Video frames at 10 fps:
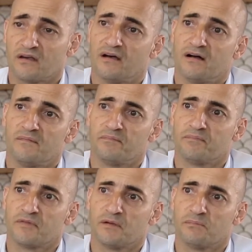
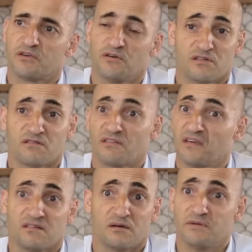Um, because of the
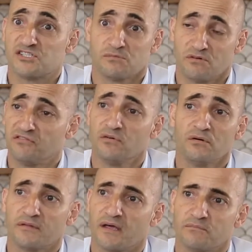things I mentioned before,